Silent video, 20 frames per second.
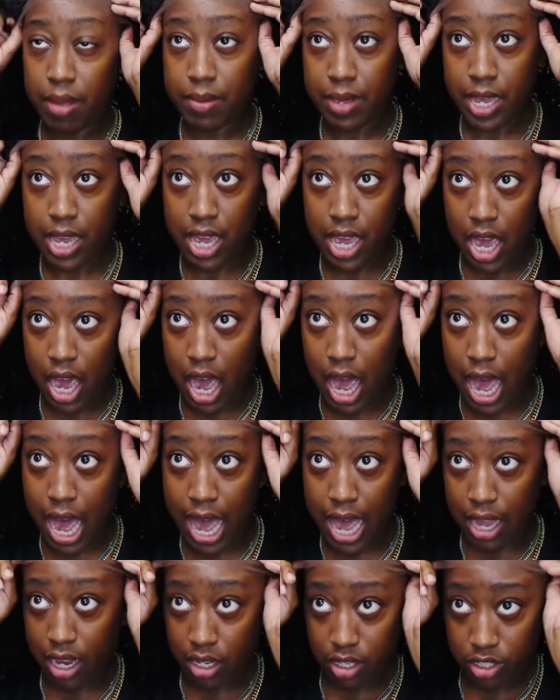yeah,
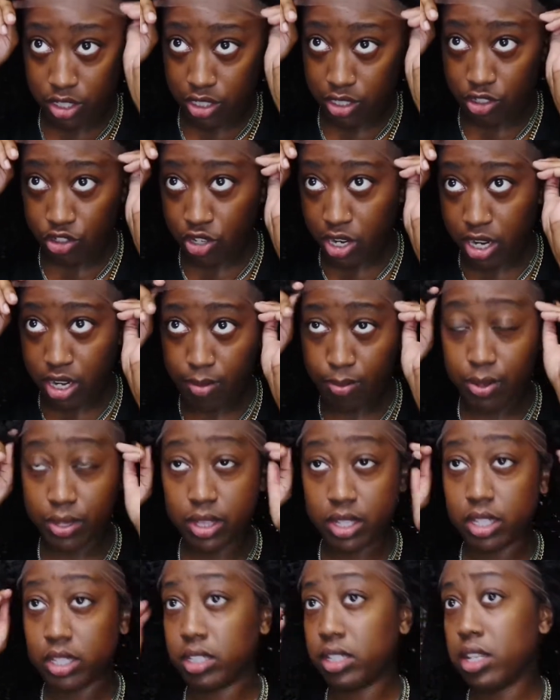hot, just trying to
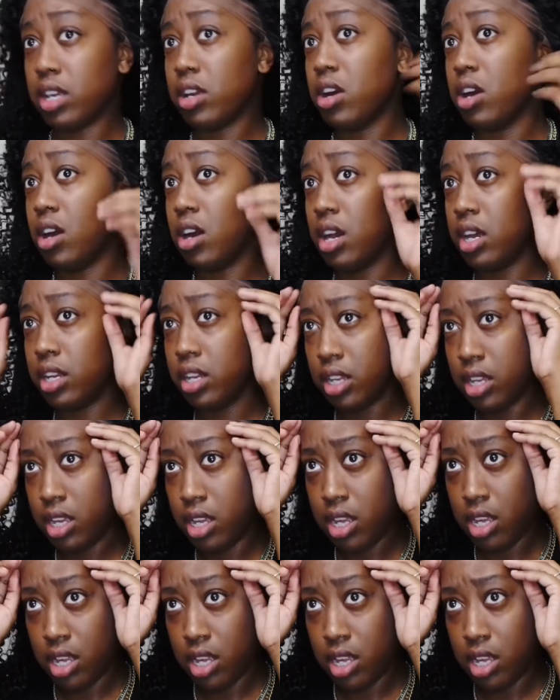put this thing on.